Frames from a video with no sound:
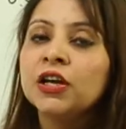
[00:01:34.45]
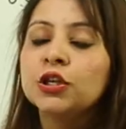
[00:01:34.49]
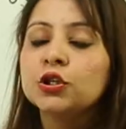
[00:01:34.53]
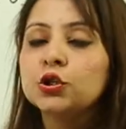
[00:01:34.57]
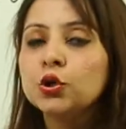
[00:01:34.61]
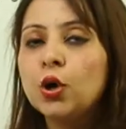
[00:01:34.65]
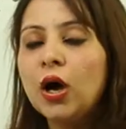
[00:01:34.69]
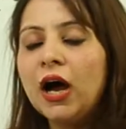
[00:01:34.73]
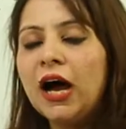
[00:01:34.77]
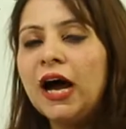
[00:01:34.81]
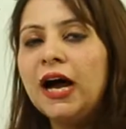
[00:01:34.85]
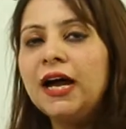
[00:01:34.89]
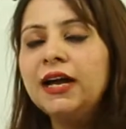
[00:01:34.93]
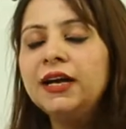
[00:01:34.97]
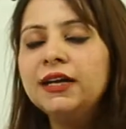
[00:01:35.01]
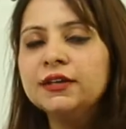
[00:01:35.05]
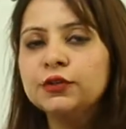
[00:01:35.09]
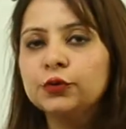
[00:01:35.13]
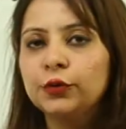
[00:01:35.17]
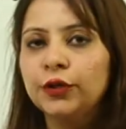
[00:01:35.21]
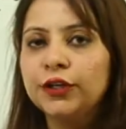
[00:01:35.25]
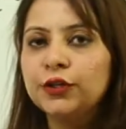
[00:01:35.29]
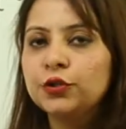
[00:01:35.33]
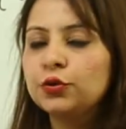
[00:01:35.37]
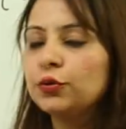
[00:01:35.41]
So R
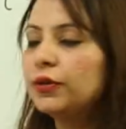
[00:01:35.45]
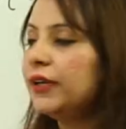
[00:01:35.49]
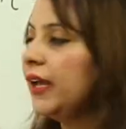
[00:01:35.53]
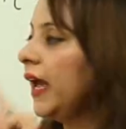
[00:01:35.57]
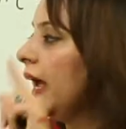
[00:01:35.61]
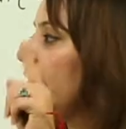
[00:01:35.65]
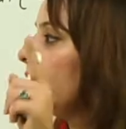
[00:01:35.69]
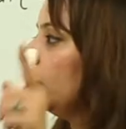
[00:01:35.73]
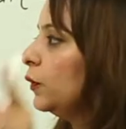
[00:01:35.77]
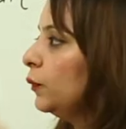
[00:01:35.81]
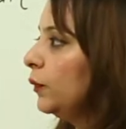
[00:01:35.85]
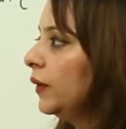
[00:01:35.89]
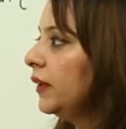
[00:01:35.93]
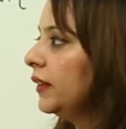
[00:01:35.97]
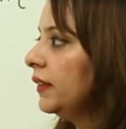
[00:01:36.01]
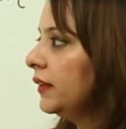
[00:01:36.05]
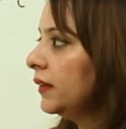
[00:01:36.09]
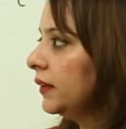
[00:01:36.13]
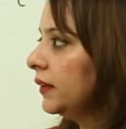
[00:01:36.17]
is going to react with